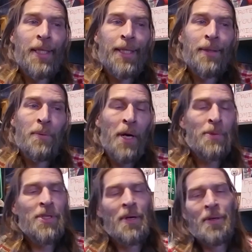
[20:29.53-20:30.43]
When I
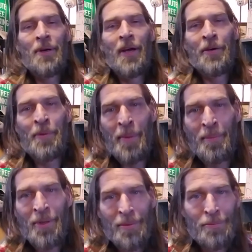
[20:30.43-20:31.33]
was younger, I
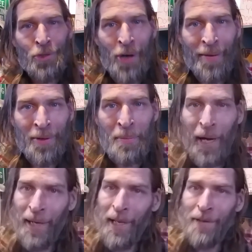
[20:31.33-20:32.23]
remember driving
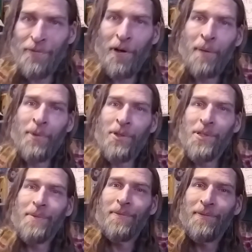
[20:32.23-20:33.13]
by like
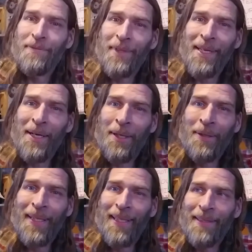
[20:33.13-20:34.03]
farmers, you
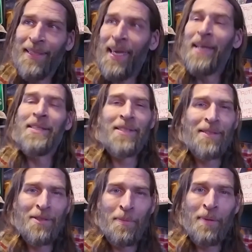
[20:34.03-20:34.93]
know, gates
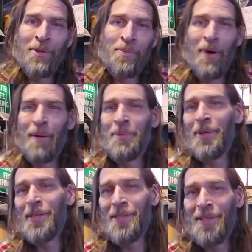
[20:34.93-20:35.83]
to people's
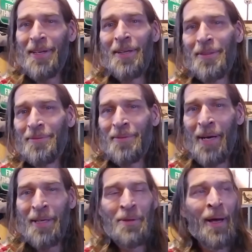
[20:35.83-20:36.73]
properties, you know, when
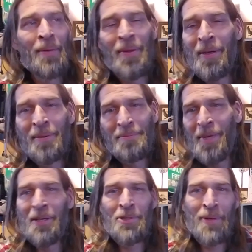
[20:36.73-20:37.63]
I'd go out in the
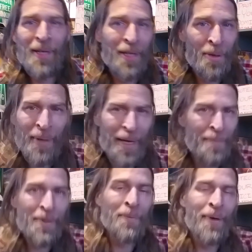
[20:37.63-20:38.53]
country, I'd go
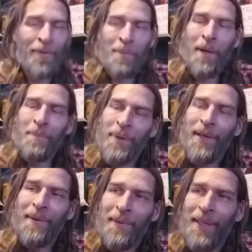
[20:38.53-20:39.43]
camping, whatever it might be.